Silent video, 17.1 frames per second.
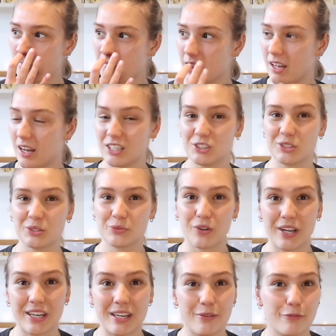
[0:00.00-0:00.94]
I just
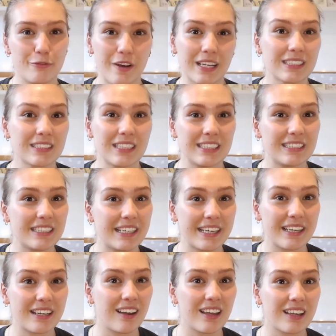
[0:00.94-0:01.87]
find it fascinating
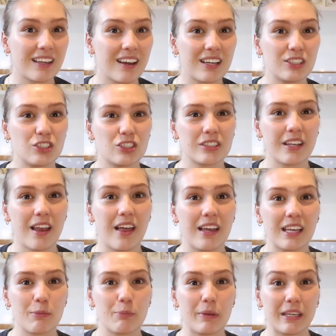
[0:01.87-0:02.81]
and like I just
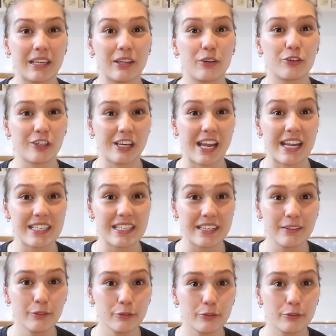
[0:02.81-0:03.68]
like being creative.